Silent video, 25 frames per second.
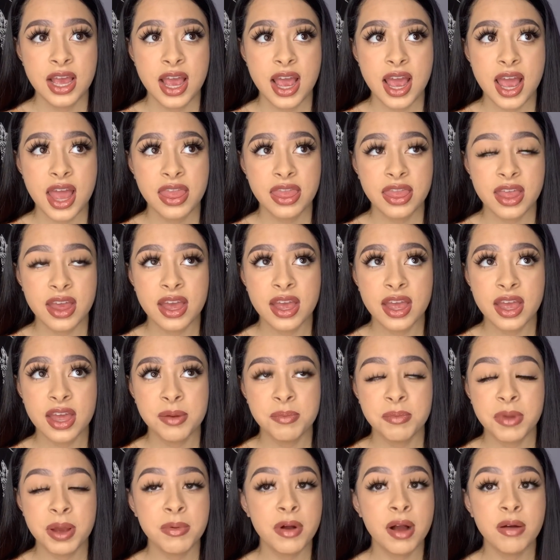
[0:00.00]
And then
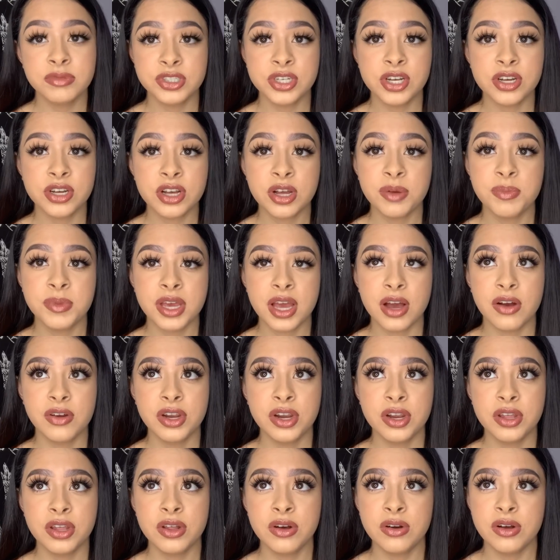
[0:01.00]
my mom's not coming out
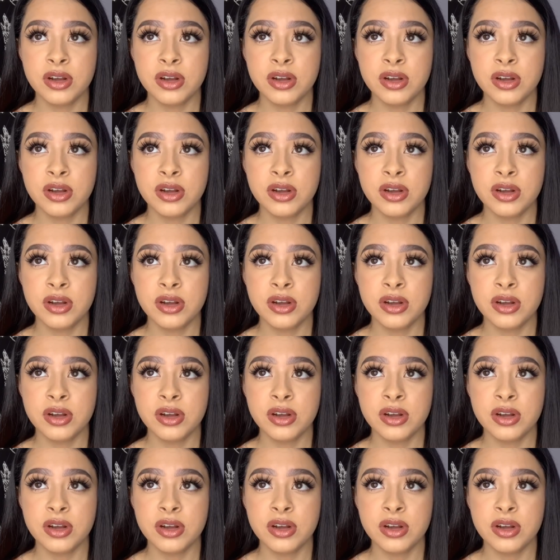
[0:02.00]
here though,